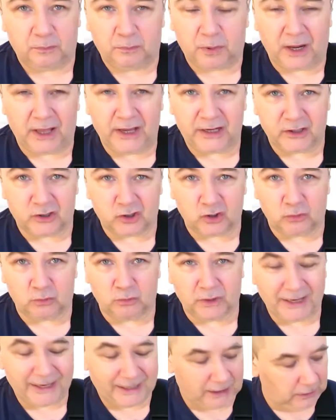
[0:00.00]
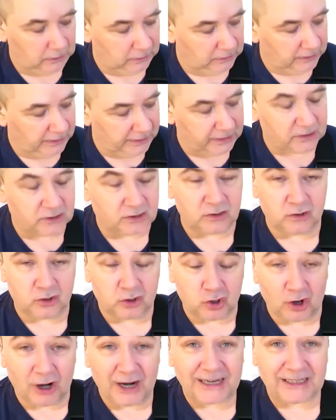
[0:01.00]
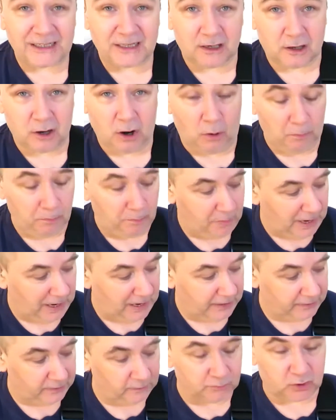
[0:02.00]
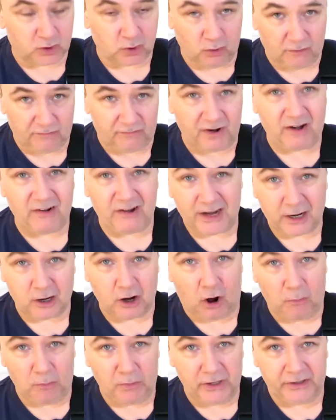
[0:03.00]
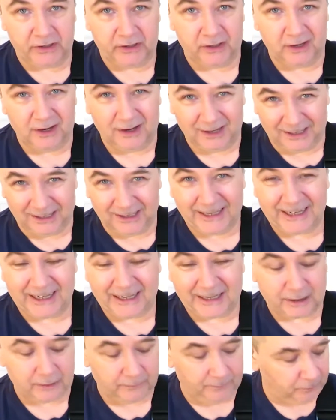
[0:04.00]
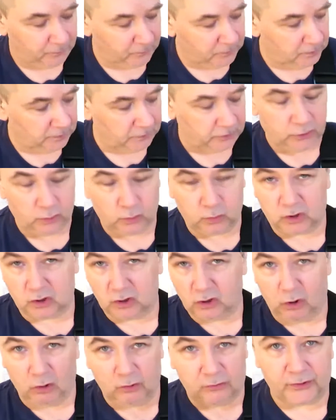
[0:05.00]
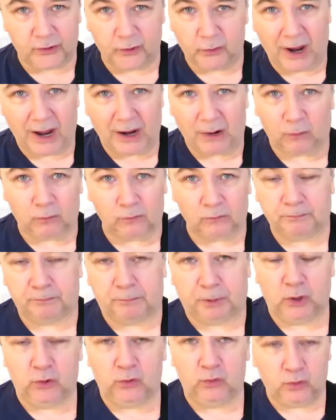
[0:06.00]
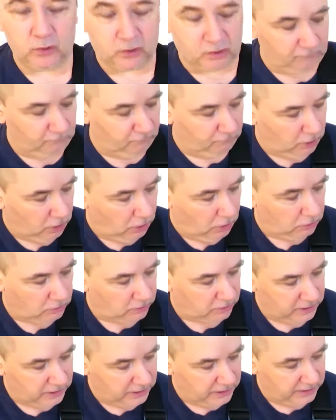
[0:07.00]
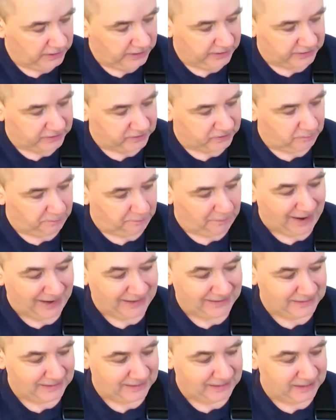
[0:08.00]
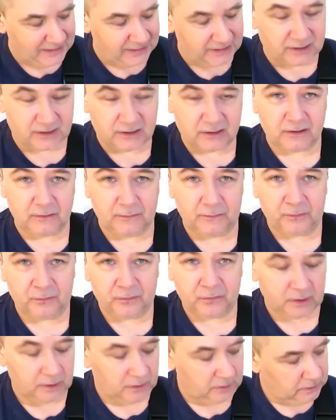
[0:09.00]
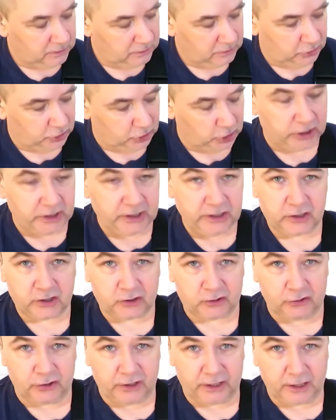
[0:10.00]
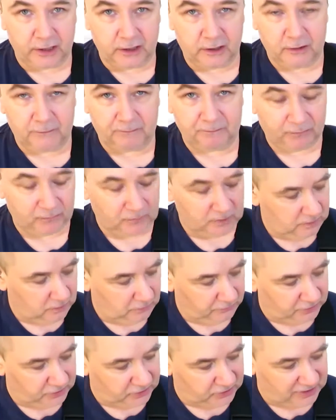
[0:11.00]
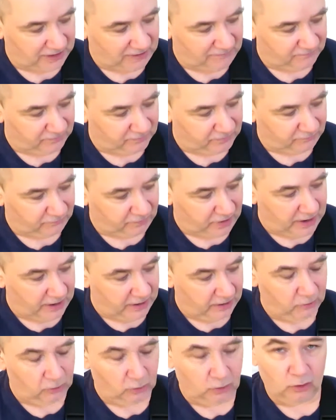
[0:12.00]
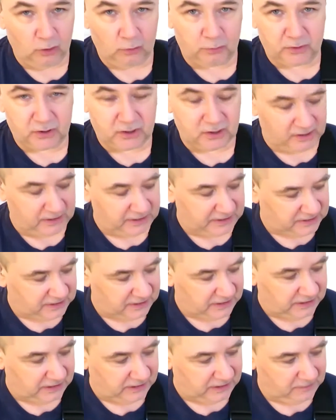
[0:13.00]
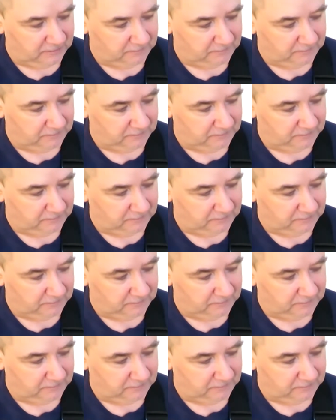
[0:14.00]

playing some little licks and trying to combine them. So a very common lick used all throughout blues and rock is to bend this G string on the 7th fret up to this E,